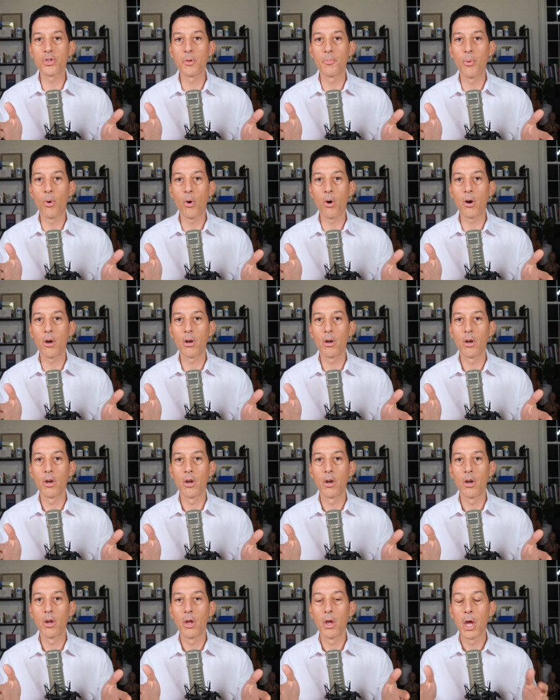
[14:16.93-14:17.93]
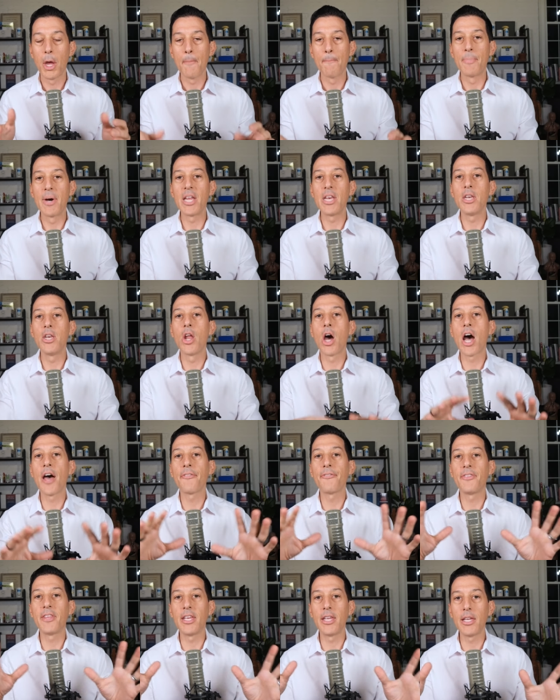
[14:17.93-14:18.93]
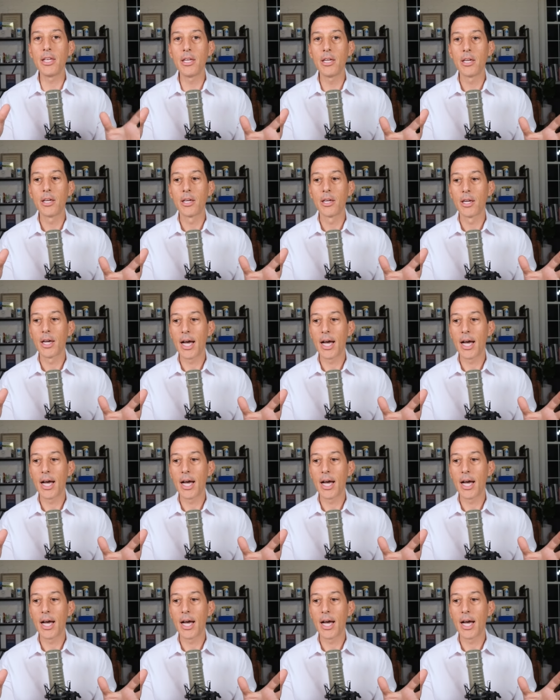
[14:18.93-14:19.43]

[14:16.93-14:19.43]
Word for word: Support, but not the